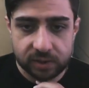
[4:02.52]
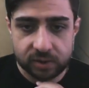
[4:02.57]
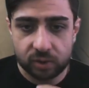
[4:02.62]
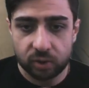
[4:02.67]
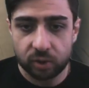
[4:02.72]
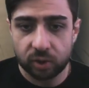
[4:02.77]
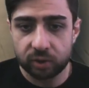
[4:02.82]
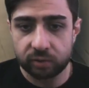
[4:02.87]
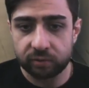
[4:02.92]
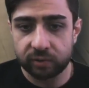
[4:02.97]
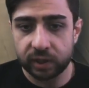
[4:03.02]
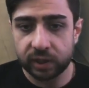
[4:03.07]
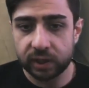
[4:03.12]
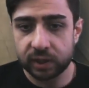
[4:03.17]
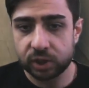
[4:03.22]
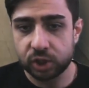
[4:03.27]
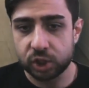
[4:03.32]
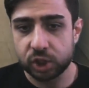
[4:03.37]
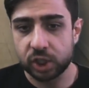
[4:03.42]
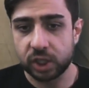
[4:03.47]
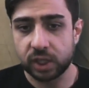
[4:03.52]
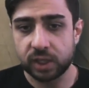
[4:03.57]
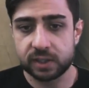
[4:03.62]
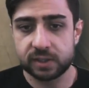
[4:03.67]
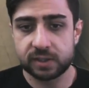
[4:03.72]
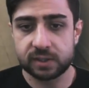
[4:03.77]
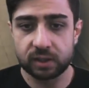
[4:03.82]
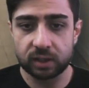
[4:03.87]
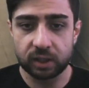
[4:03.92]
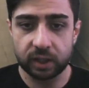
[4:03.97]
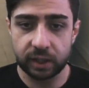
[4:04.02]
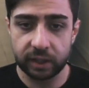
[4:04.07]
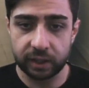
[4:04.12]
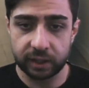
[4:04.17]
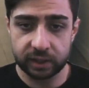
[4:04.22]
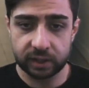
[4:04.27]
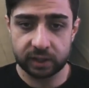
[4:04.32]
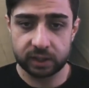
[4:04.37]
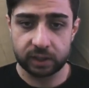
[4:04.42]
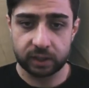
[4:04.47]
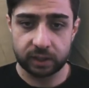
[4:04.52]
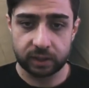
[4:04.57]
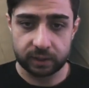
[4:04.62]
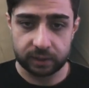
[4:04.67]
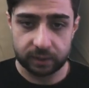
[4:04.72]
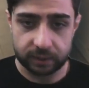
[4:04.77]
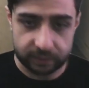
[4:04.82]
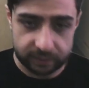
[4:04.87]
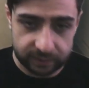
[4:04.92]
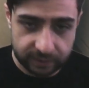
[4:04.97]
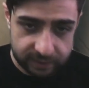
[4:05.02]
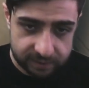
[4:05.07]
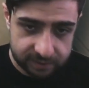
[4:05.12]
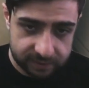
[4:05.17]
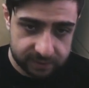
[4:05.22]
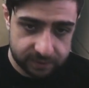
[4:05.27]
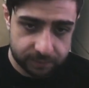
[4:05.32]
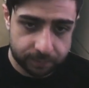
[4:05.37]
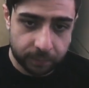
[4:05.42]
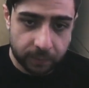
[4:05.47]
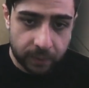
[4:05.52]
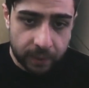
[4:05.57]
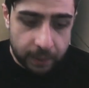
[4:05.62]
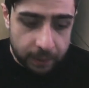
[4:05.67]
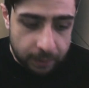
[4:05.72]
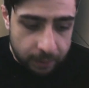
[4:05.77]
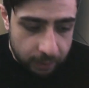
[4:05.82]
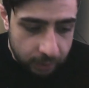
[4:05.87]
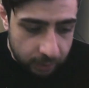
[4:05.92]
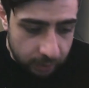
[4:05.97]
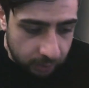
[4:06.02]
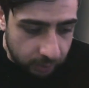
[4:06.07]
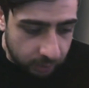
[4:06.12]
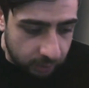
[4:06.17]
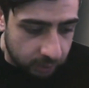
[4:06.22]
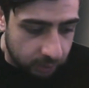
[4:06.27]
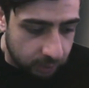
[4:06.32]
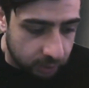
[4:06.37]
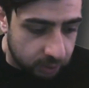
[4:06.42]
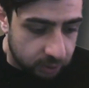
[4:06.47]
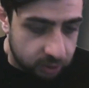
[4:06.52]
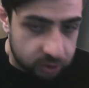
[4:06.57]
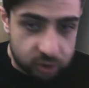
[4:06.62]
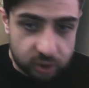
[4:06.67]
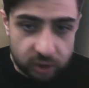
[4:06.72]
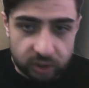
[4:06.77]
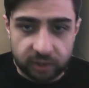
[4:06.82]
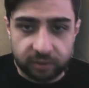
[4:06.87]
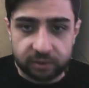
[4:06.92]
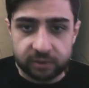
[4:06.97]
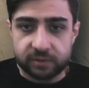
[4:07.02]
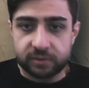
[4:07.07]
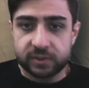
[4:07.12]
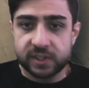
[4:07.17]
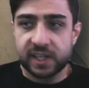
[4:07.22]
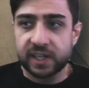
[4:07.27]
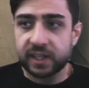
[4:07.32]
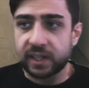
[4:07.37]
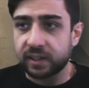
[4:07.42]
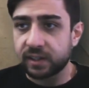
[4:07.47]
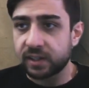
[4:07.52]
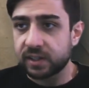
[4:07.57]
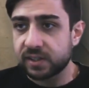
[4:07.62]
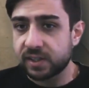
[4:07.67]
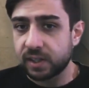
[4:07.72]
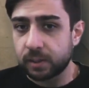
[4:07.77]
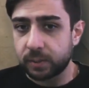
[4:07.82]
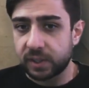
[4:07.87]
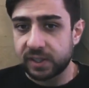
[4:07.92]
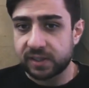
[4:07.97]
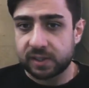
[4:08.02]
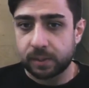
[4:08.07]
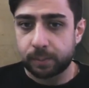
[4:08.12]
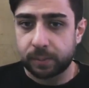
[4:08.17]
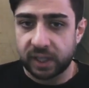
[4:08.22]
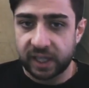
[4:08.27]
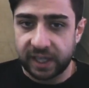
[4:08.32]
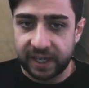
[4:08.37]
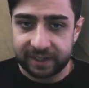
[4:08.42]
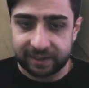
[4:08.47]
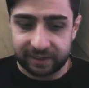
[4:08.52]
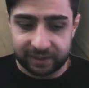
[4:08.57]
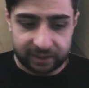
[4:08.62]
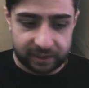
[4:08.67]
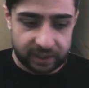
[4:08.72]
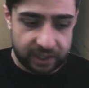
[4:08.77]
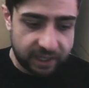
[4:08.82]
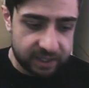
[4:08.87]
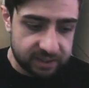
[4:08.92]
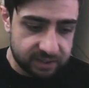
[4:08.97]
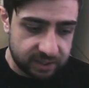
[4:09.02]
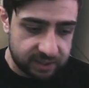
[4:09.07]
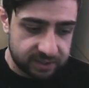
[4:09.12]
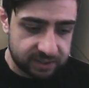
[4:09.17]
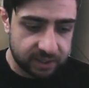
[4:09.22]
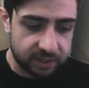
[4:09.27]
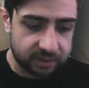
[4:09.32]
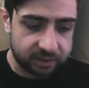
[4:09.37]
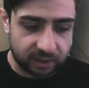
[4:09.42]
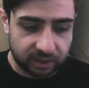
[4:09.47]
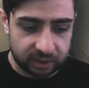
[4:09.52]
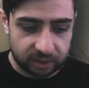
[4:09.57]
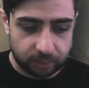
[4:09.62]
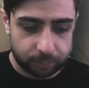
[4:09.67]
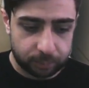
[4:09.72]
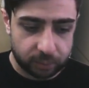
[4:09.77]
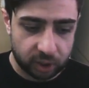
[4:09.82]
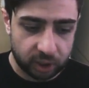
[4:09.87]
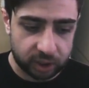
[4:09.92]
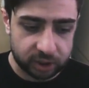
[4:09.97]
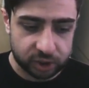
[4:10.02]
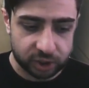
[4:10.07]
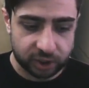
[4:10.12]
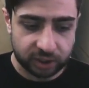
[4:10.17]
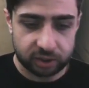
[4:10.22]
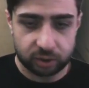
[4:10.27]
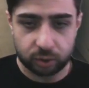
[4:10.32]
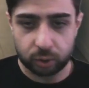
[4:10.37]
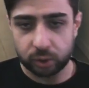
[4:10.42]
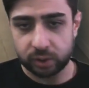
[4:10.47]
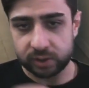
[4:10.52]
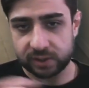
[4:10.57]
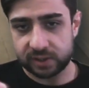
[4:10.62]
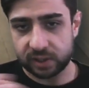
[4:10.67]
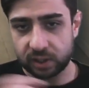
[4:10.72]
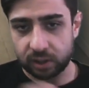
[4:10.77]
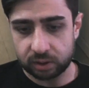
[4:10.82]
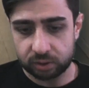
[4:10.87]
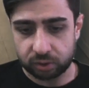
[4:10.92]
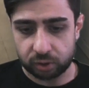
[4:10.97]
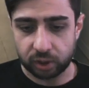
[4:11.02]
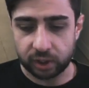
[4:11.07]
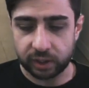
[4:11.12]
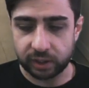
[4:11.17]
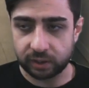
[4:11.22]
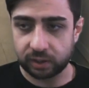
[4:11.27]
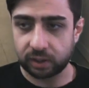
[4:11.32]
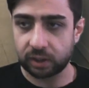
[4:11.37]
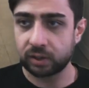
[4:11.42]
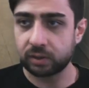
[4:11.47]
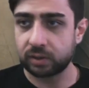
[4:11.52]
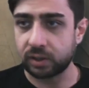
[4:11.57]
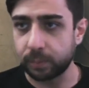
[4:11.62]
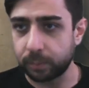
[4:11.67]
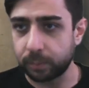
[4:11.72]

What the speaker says: is over, just like this. So the second step is the planning. As I said, in the project you start drawing out